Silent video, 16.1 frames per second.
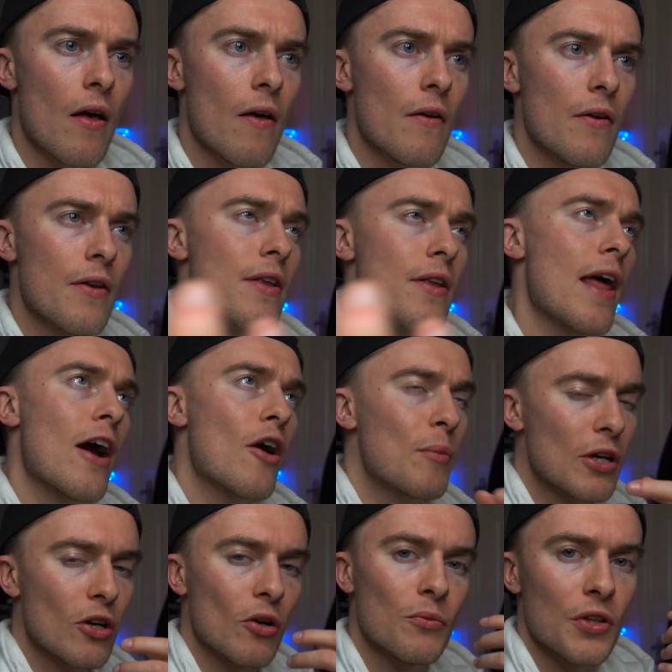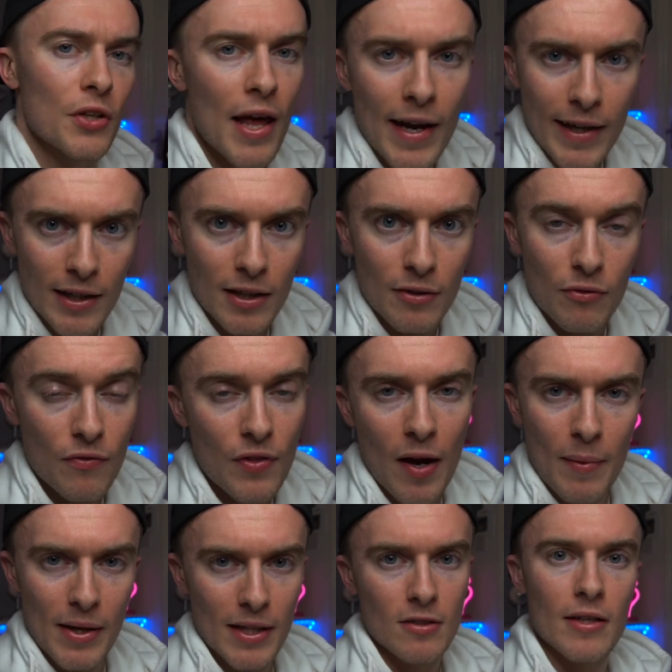now becomes a negative, if that
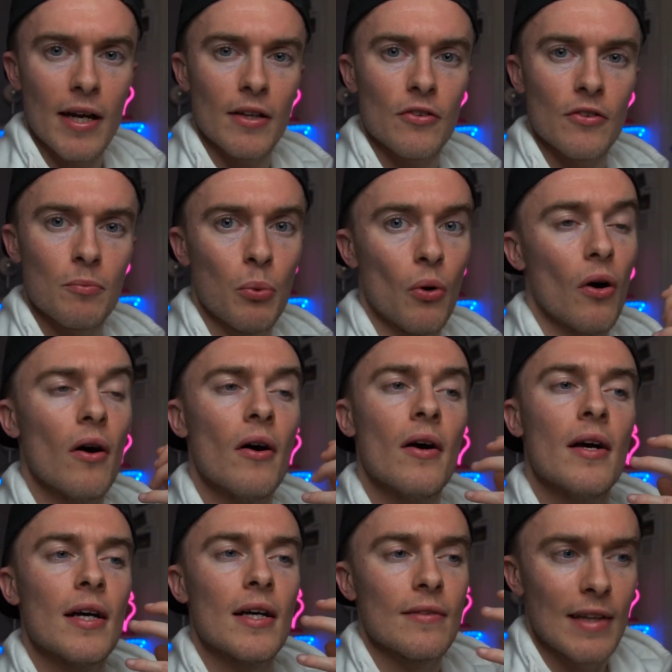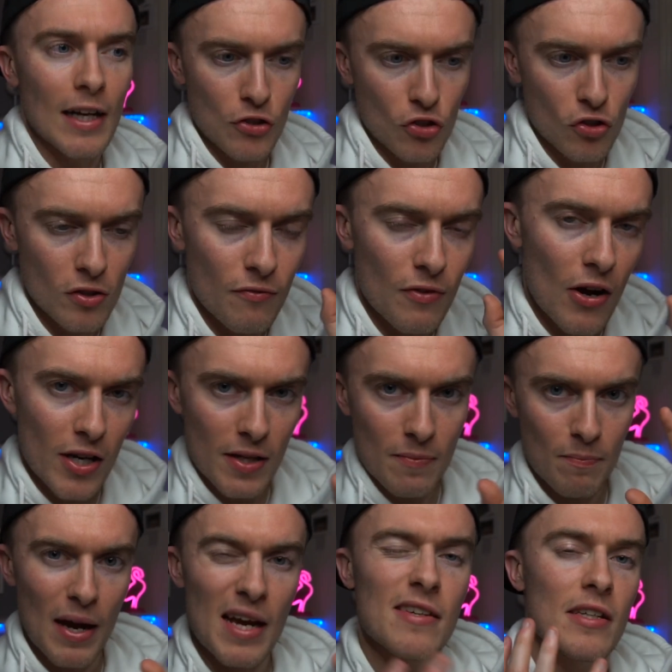makes sense. But that's just a very
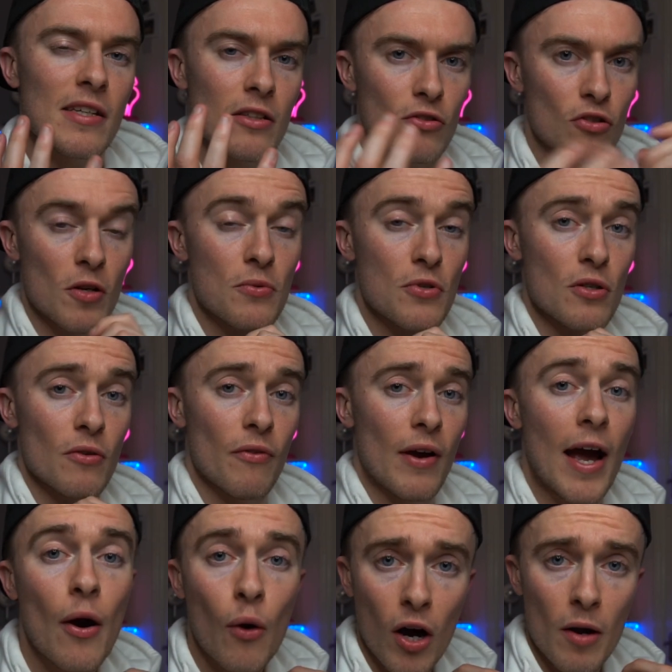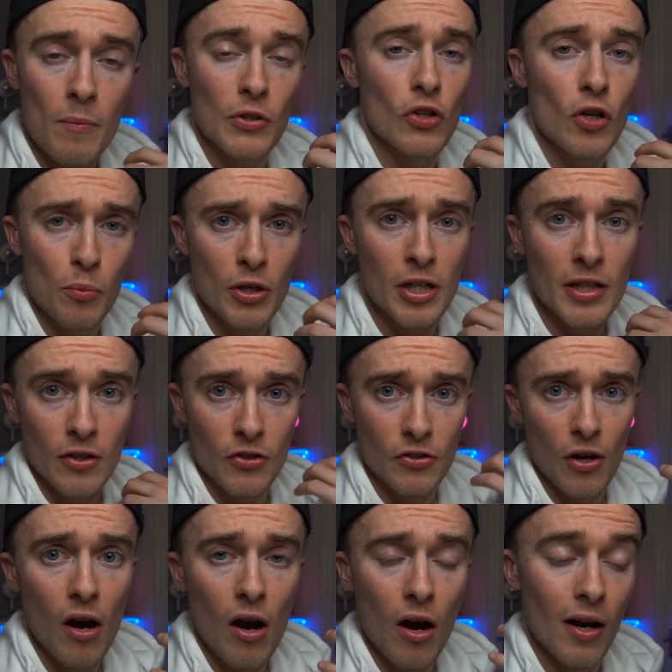basic description of how I'm interpreting the
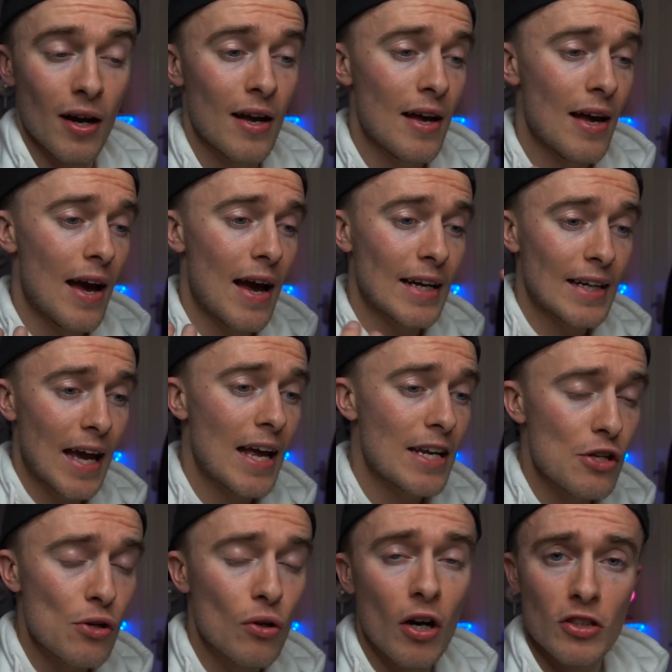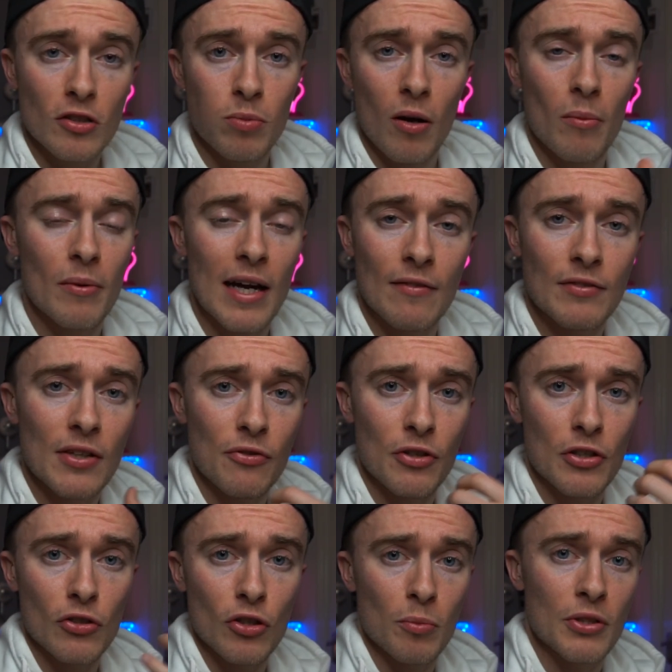song. Again, you guys will probably have
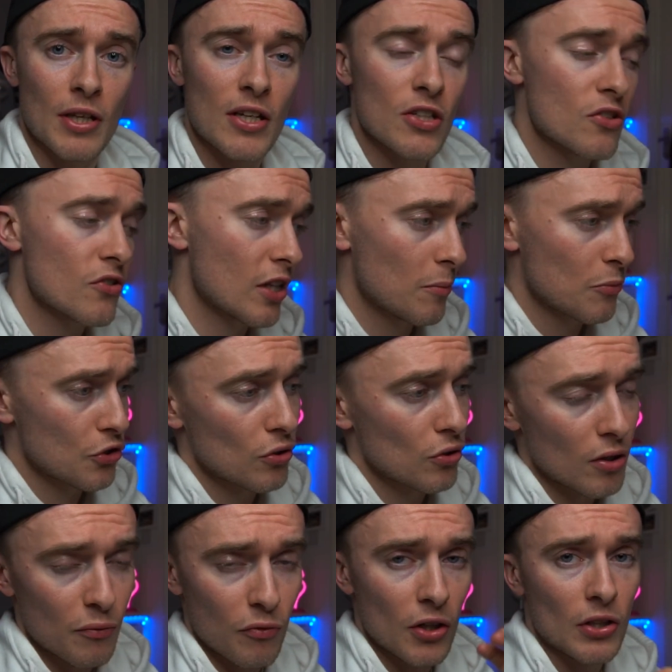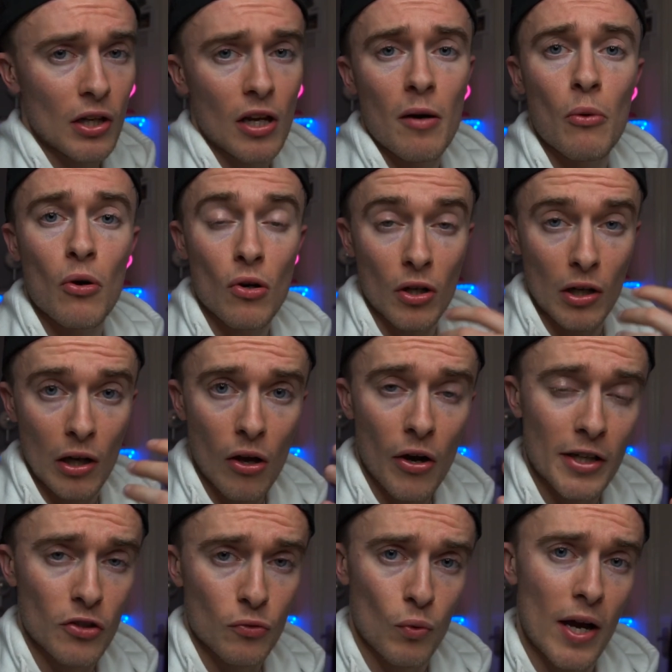different interpretations, and I'm sure I'll find a lot more online
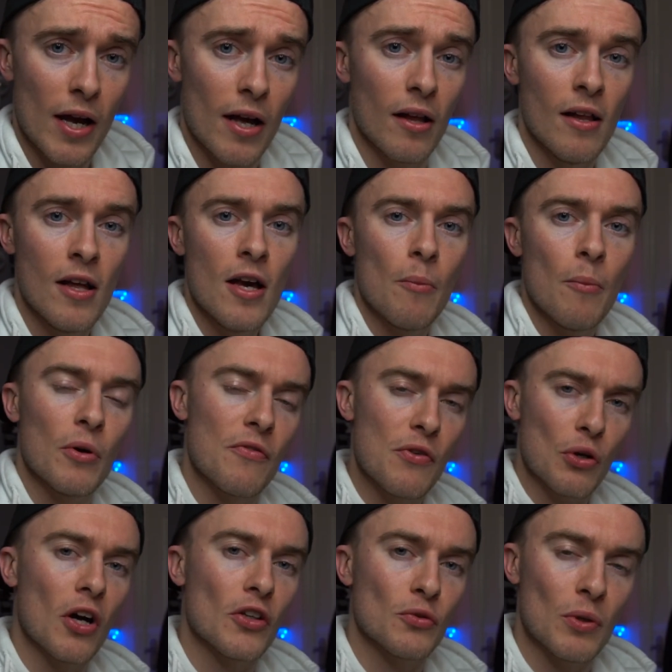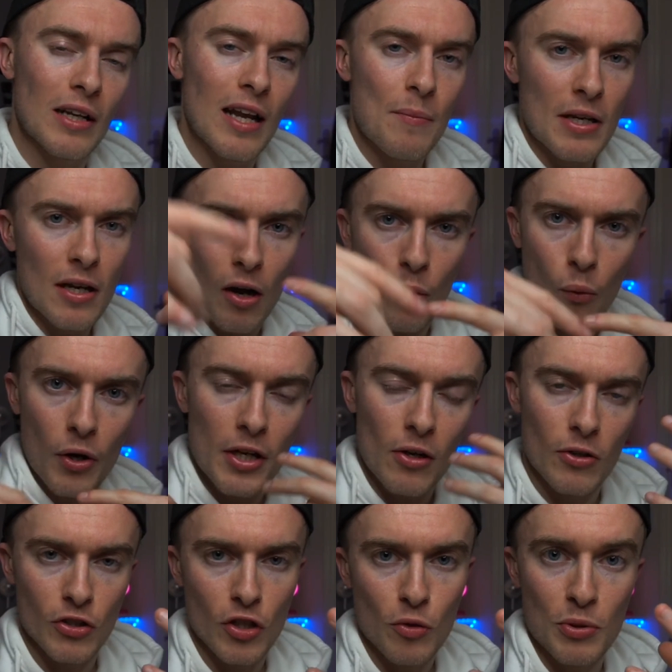as well. But if you guys want to let me know what your
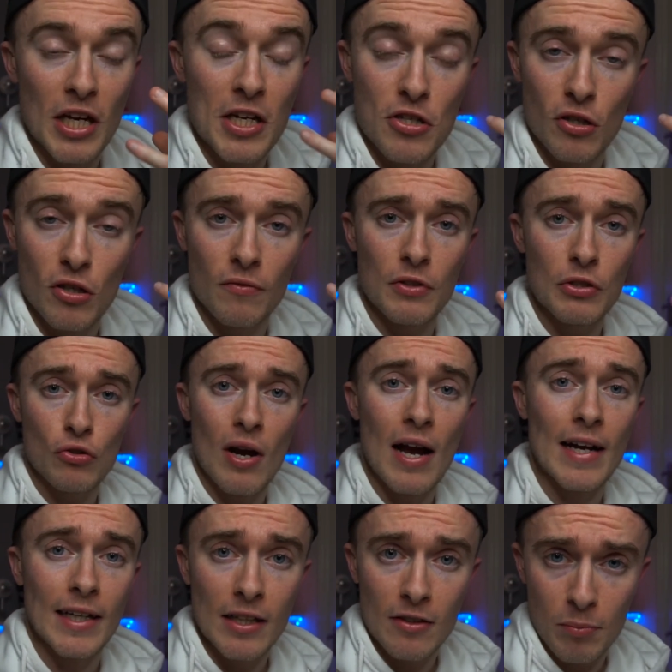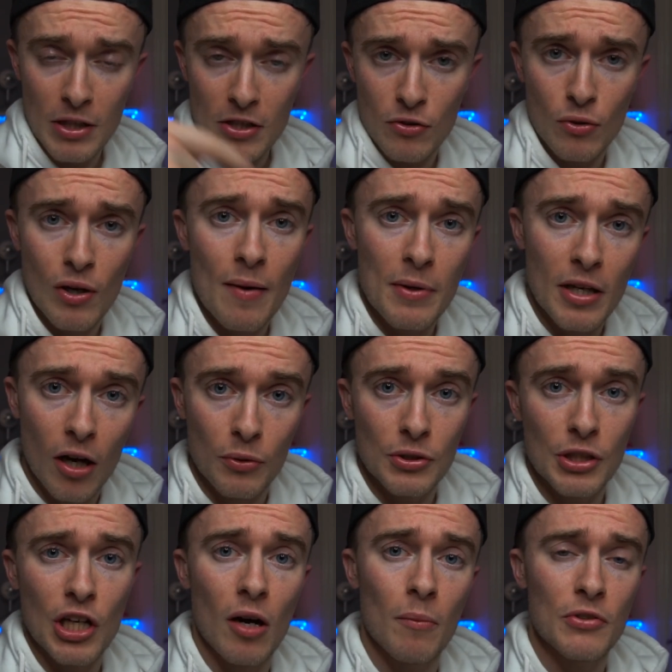interpretation of the track is, please do let me know in the
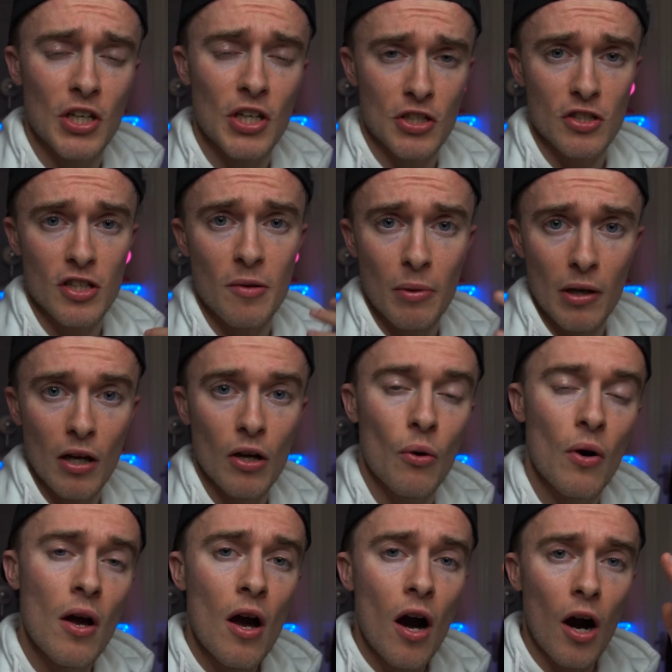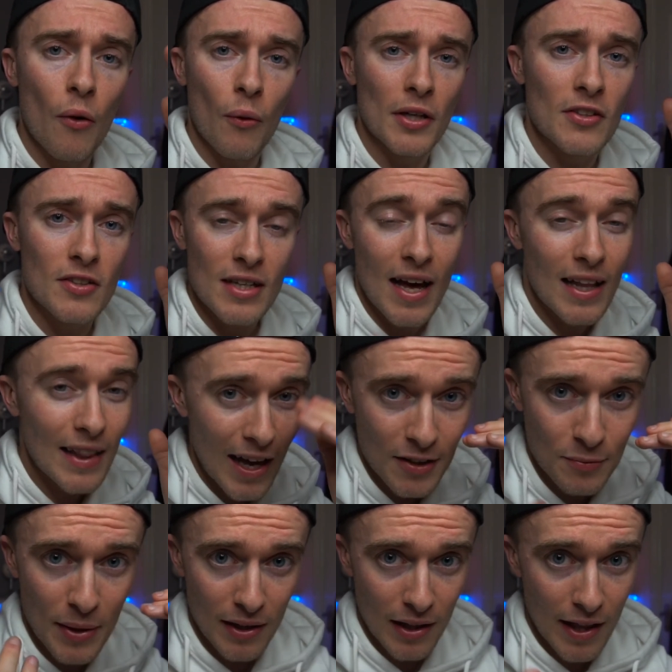comment section down below. I want to see LS
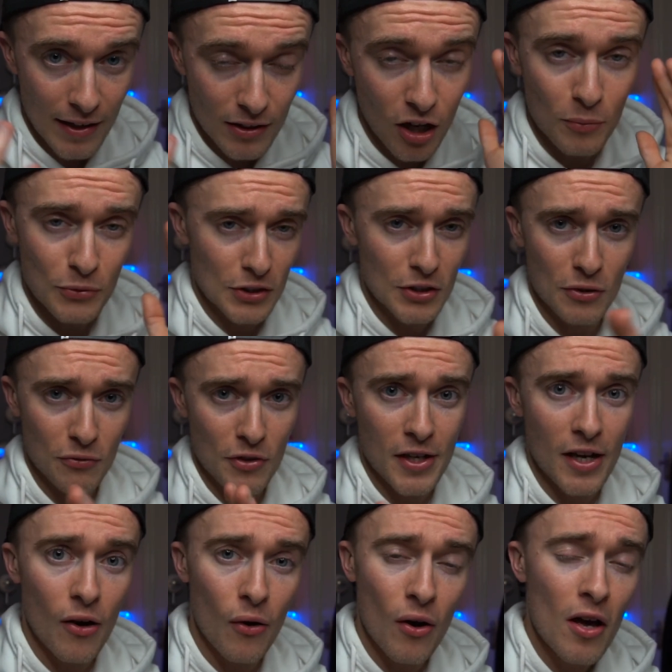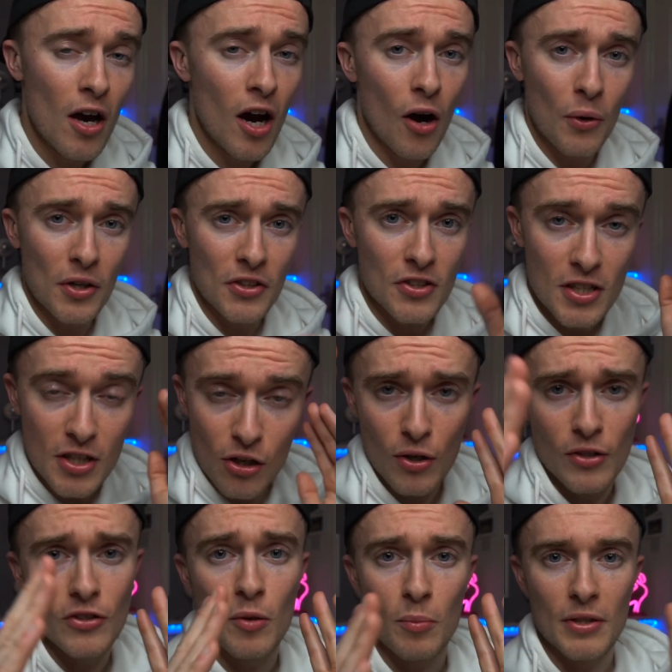Metalhead comment on this video. I want to see your
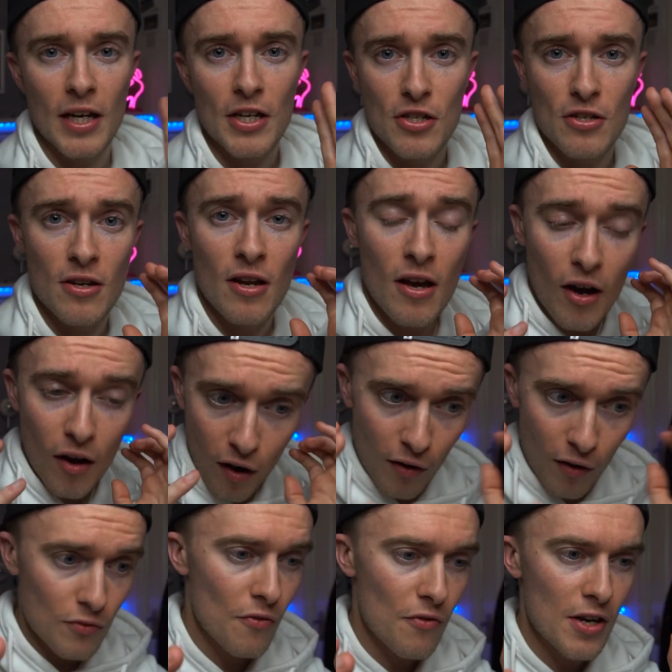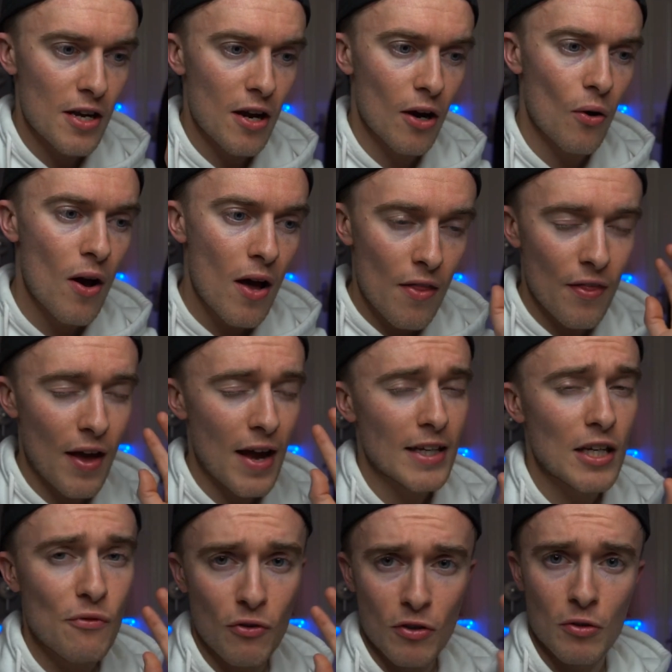interpretation of the video. Thank
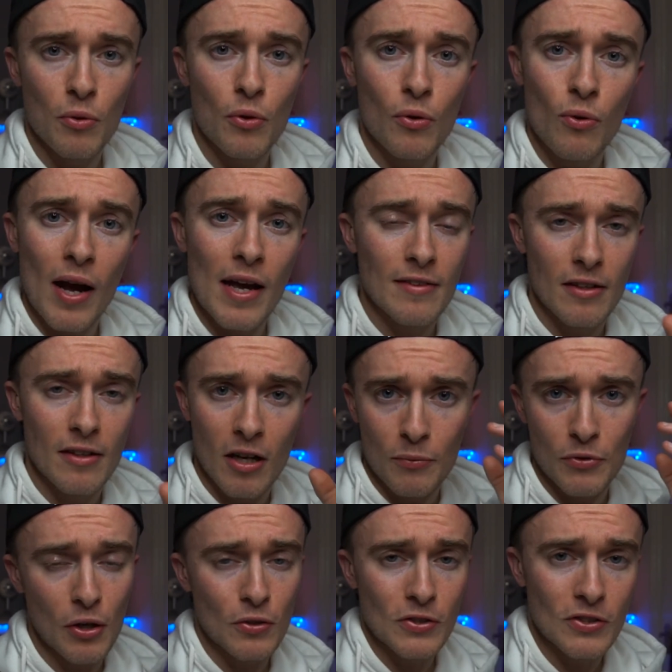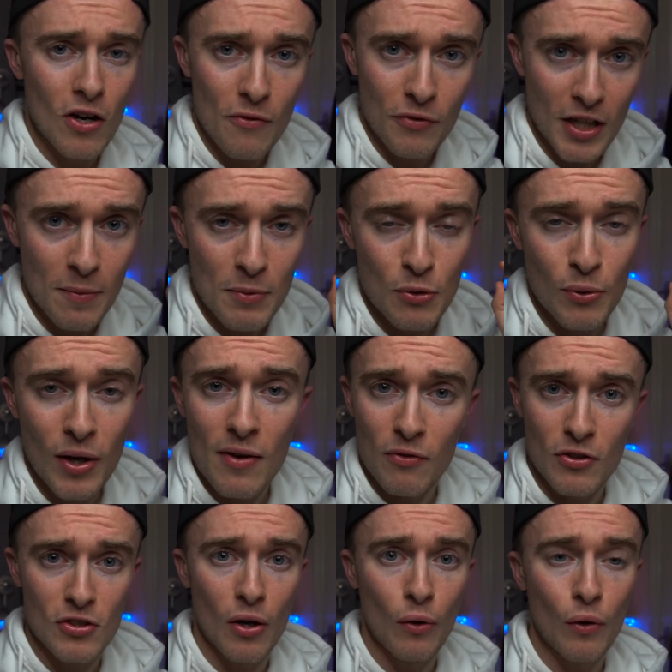you for the request, and I'm so sorry for keeping you waiting for
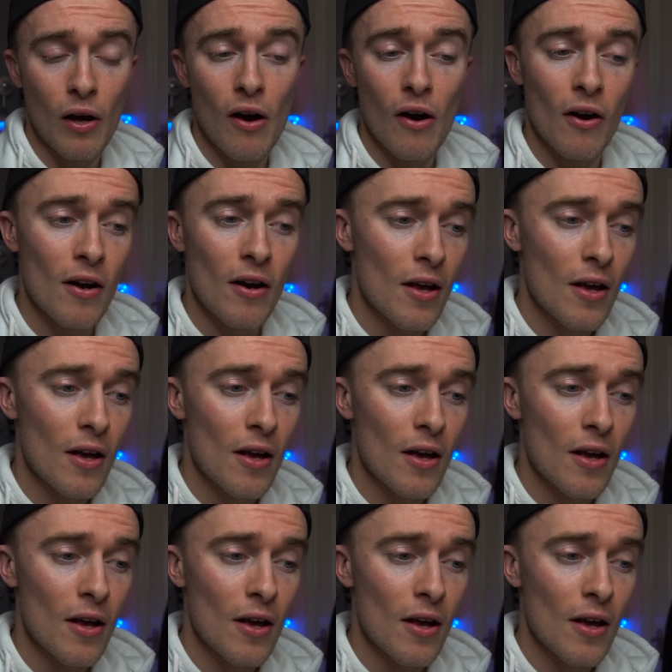so long.